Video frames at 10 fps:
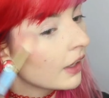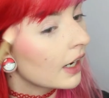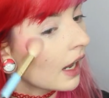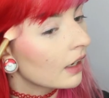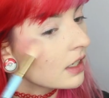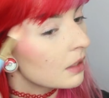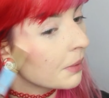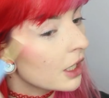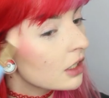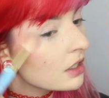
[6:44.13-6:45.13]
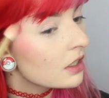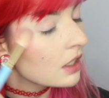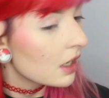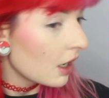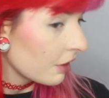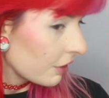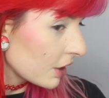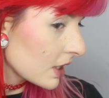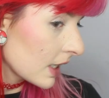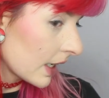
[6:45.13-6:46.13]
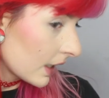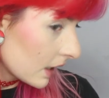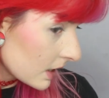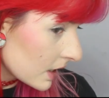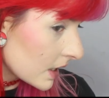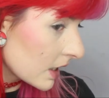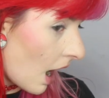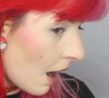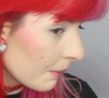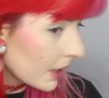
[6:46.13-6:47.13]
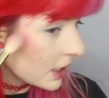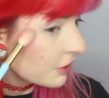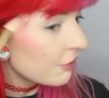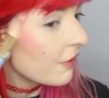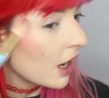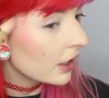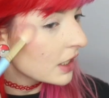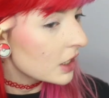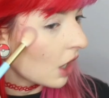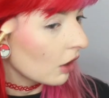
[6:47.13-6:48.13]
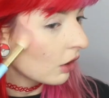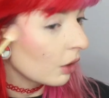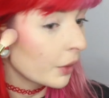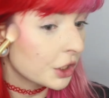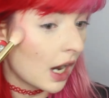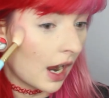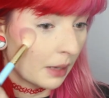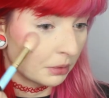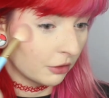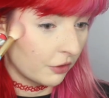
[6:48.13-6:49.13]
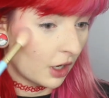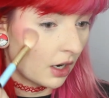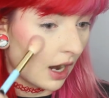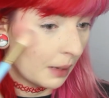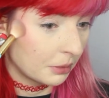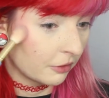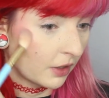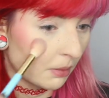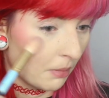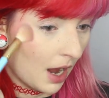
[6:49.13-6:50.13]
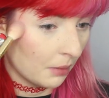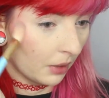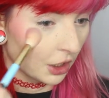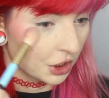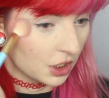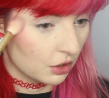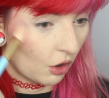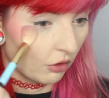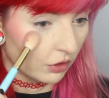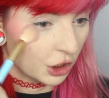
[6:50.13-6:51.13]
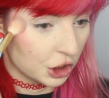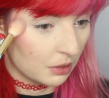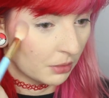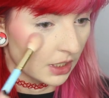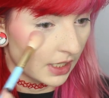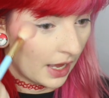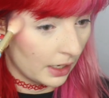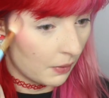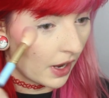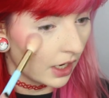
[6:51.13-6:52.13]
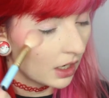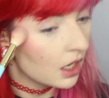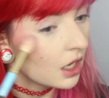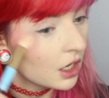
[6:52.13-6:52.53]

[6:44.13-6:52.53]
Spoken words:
it kind of disappears. There's like some, it's very subtle, which I prefer. I prefer matte blushes over shimmers anyway,